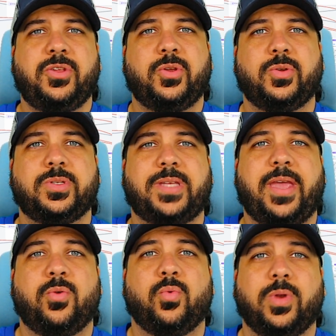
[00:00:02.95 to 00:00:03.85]
use
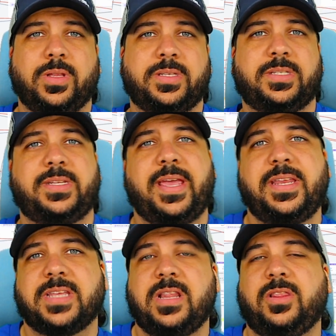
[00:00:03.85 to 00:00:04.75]
a real
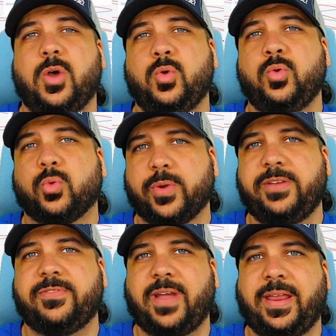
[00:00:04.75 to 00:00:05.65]
estate loan
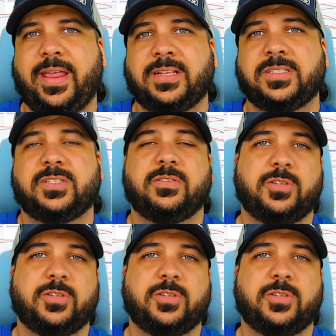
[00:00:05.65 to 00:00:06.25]
refinance